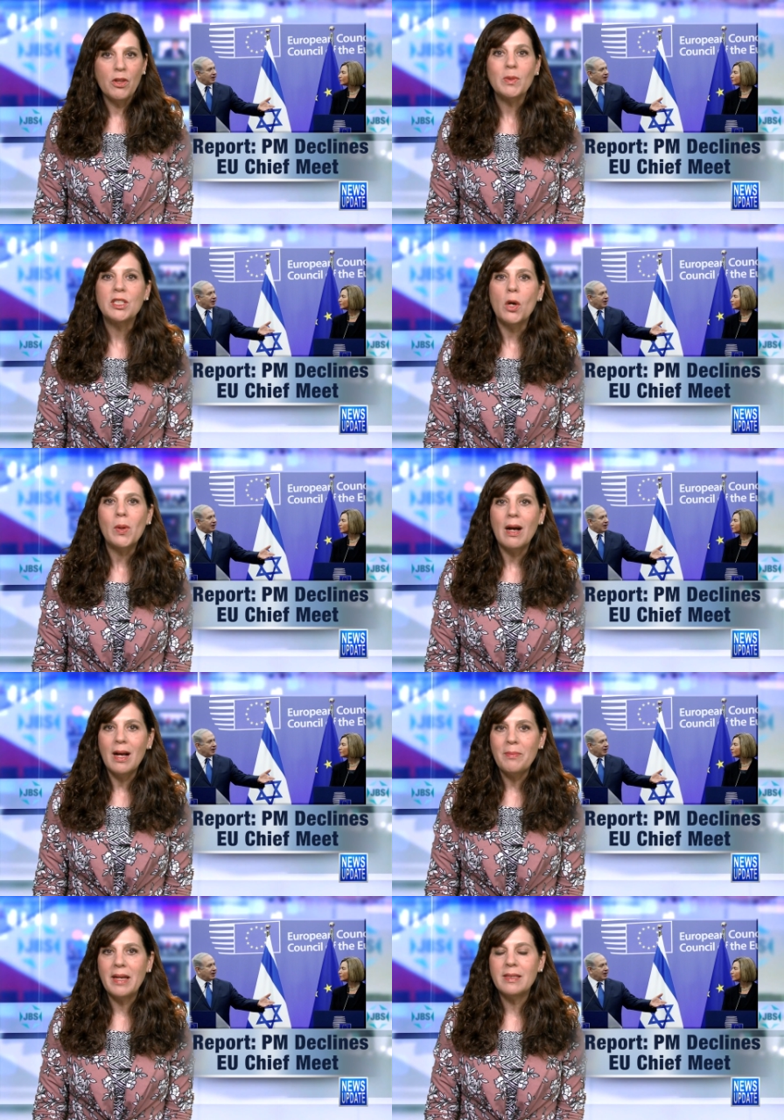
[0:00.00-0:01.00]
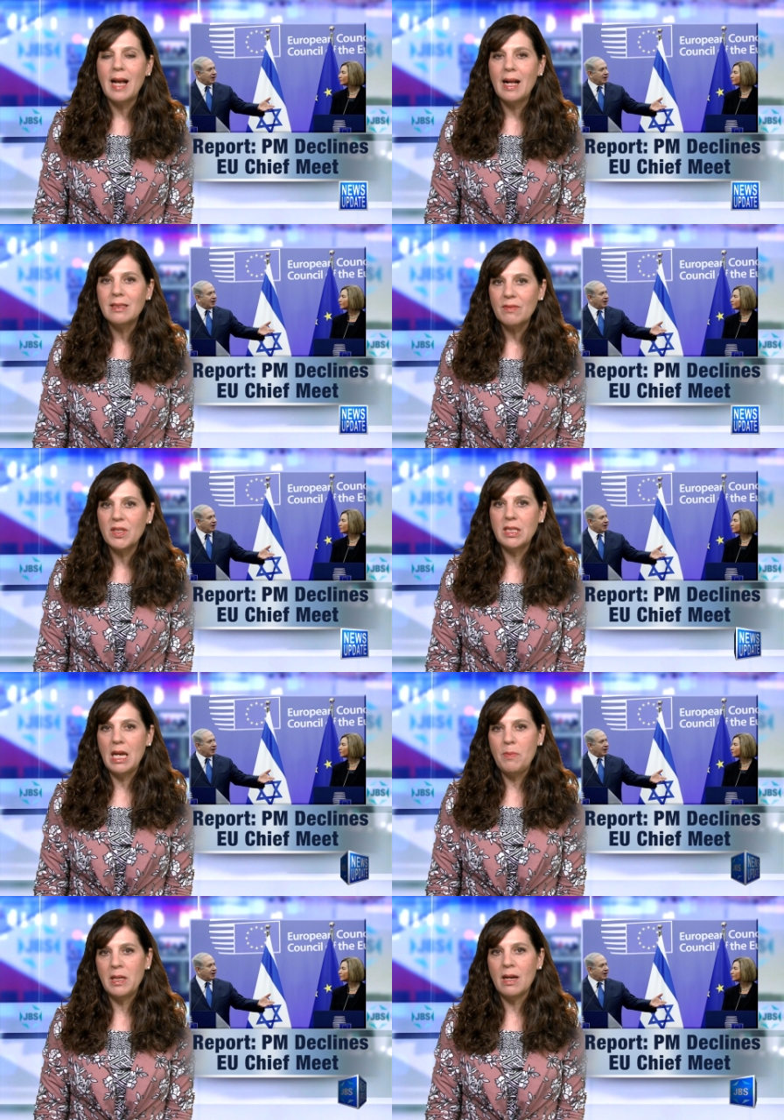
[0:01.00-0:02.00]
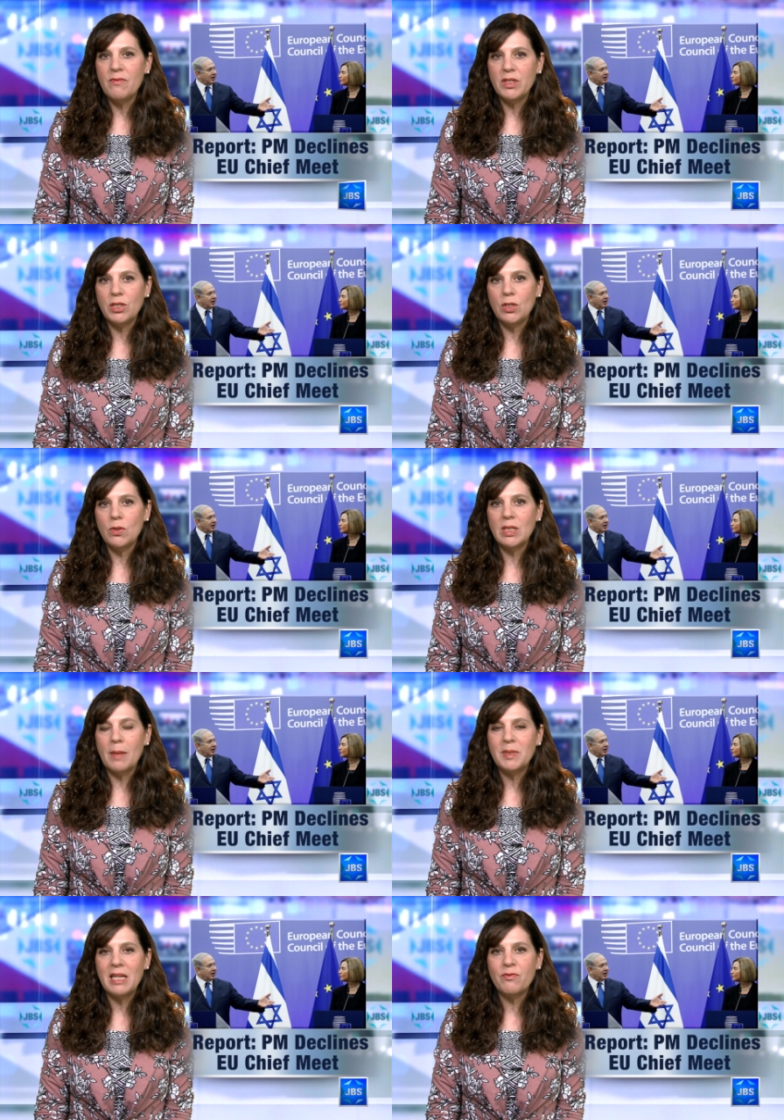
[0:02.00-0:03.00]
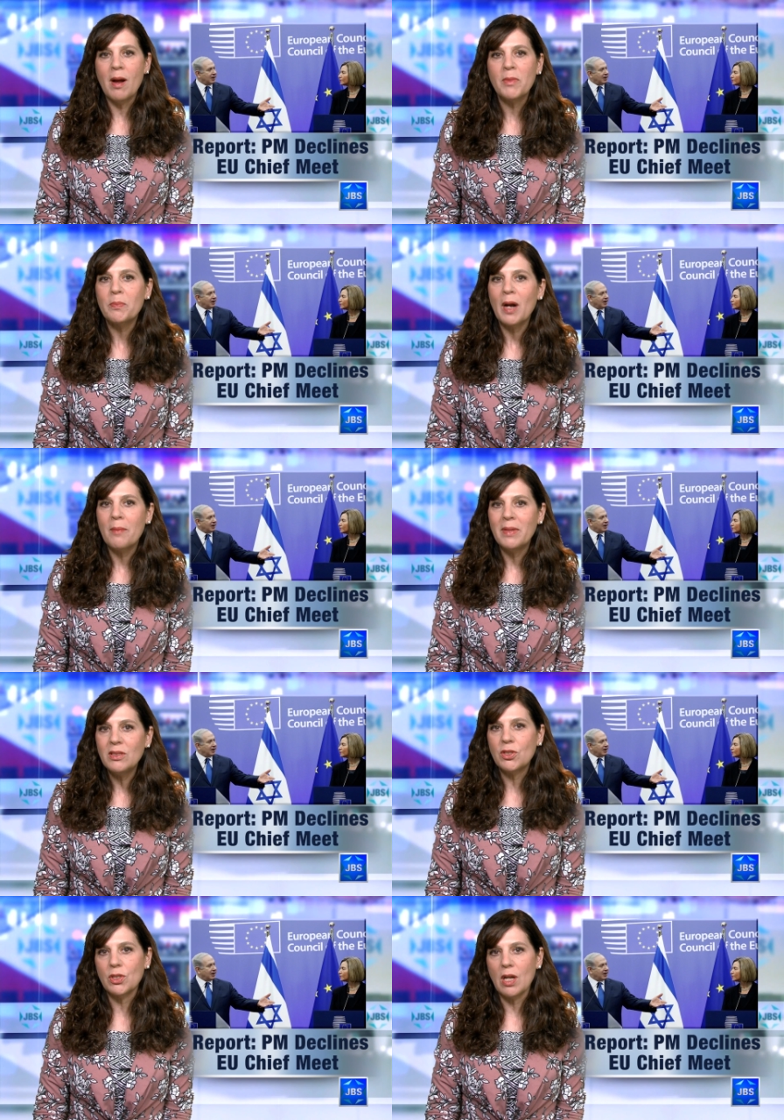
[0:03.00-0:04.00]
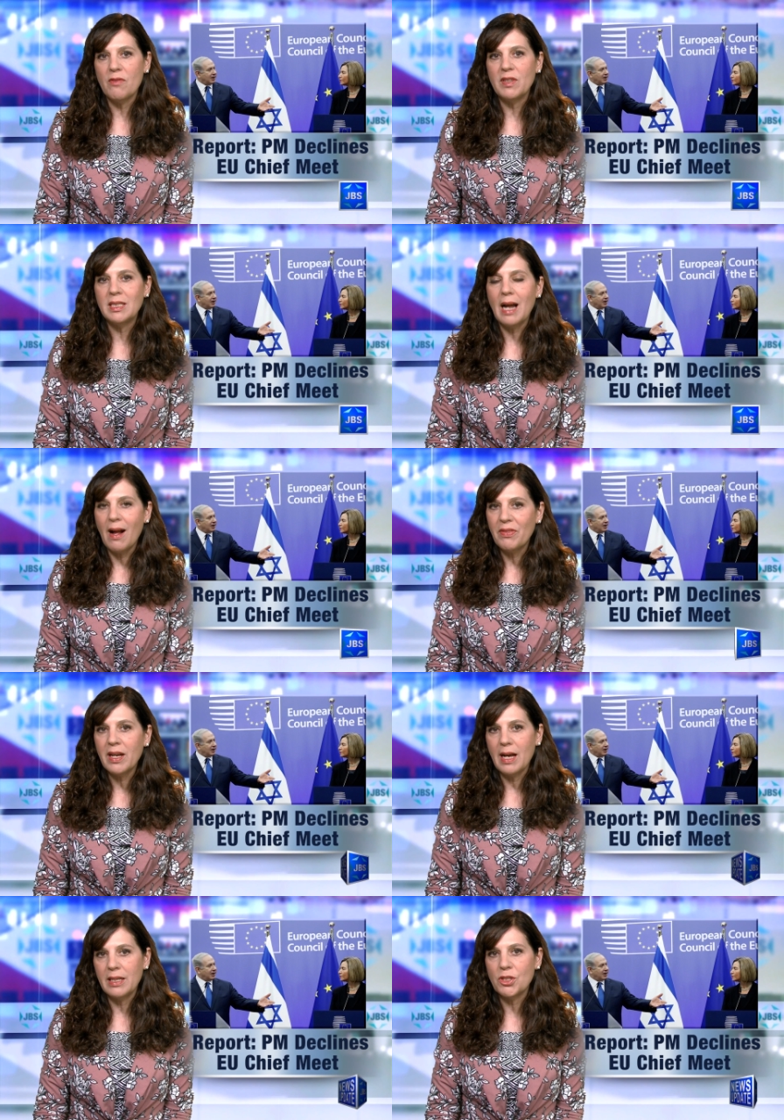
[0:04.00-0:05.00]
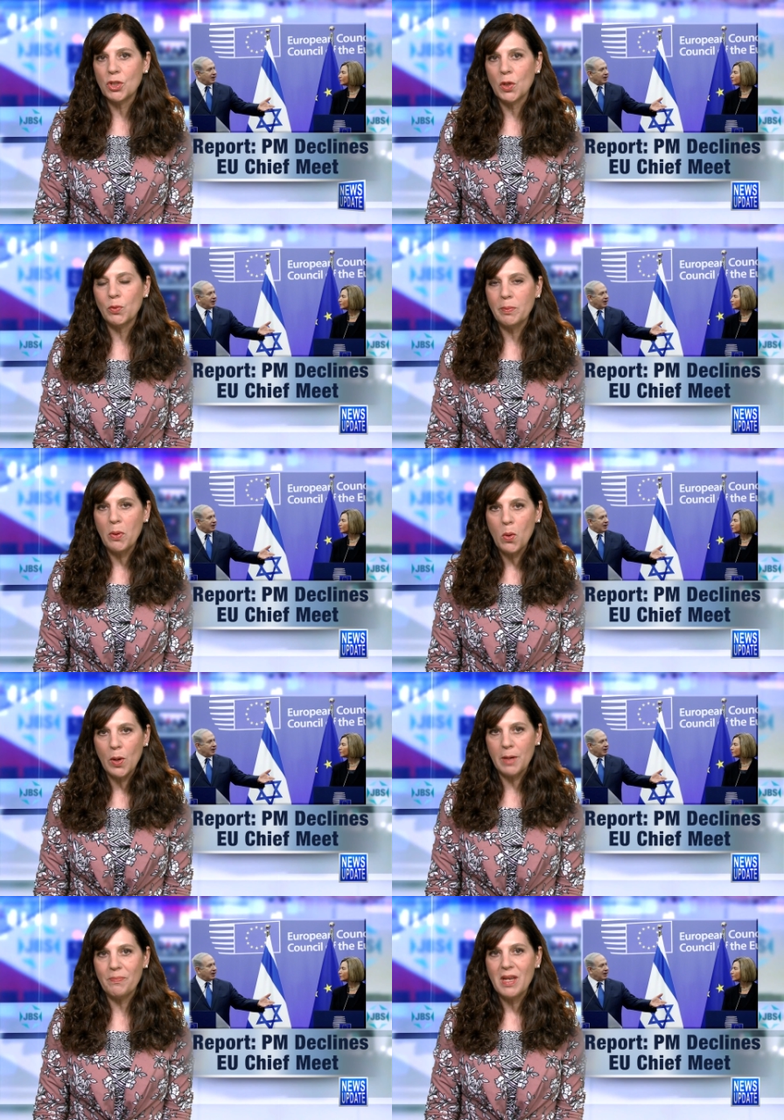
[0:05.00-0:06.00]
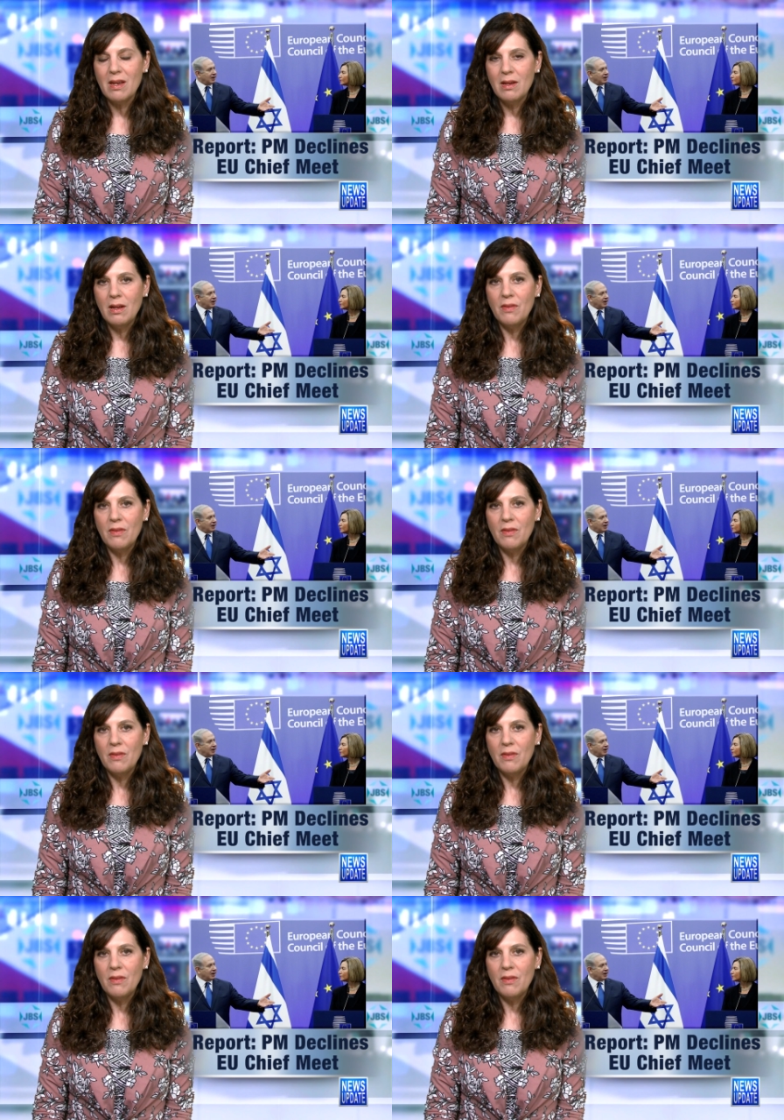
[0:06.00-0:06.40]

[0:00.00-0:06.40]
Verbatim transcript: There was no comment as of the taping of this news update from the Prime Minister's office on the Khadashot report.